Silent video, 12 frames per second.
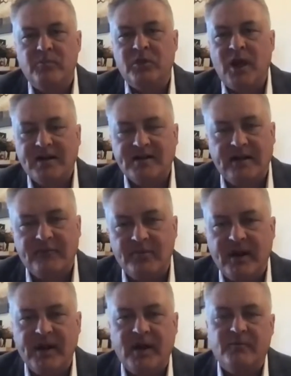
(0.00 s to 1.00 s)
locked
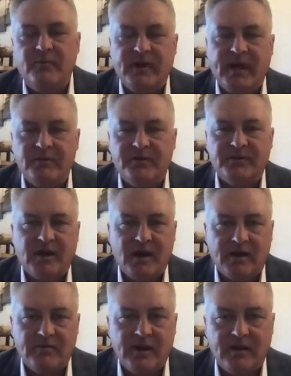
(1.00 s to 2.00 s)
everybody up from being able to
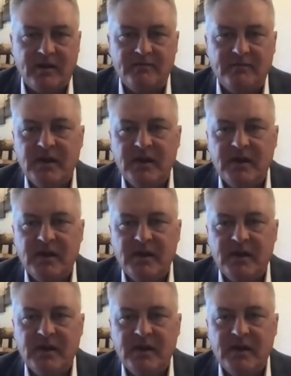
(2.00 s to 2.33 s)
talk about it.